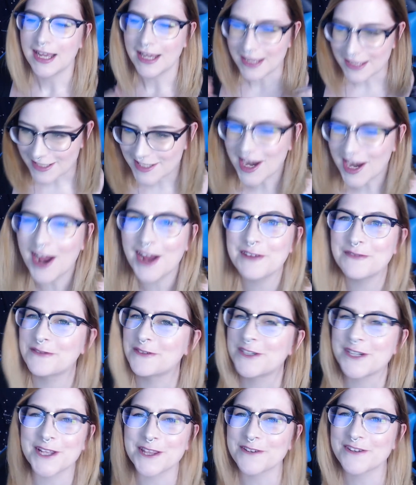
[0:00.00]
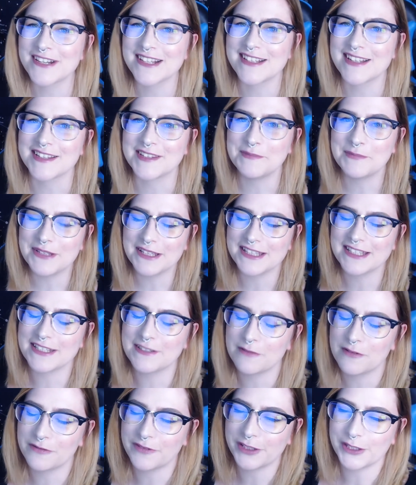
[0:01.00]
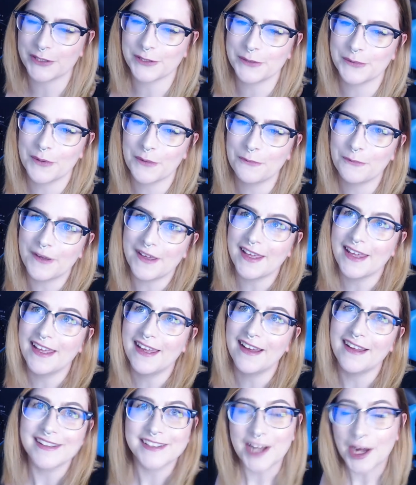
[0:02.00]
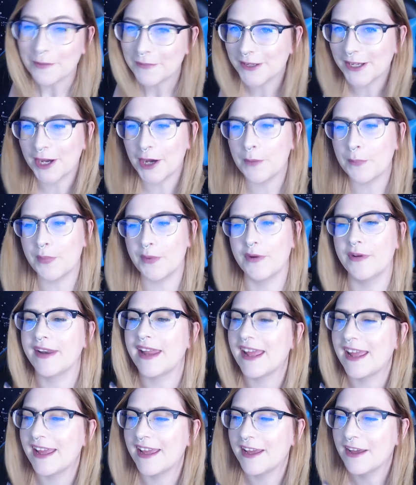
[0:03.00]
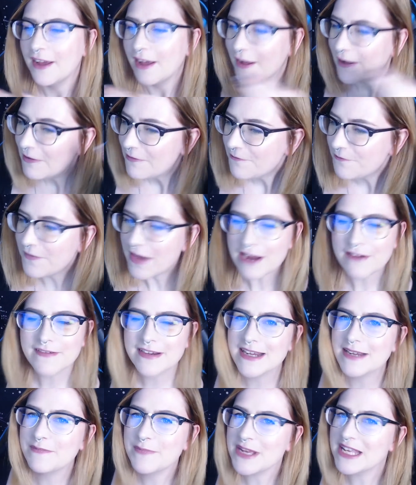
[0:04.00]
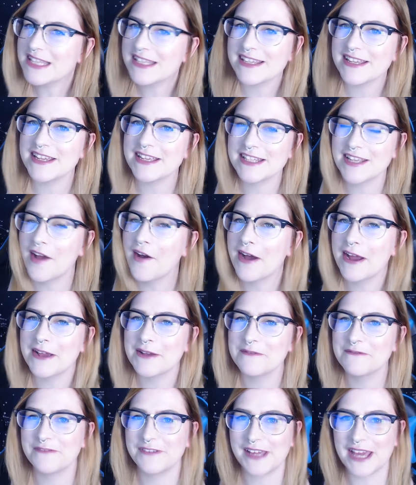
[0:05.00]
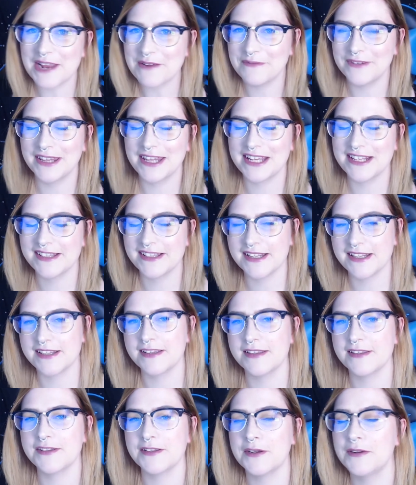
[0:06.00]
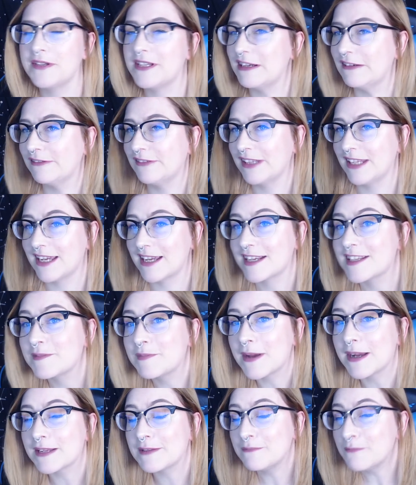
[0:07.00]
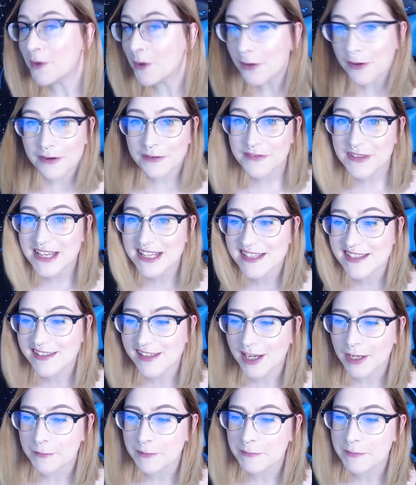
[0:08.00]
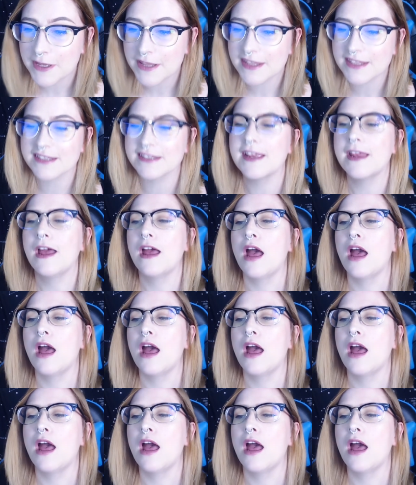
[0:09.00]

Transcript: It's time for another accessibility review. We are coming up on a very busy time for game releases, so definitely expect more of these in the coming months.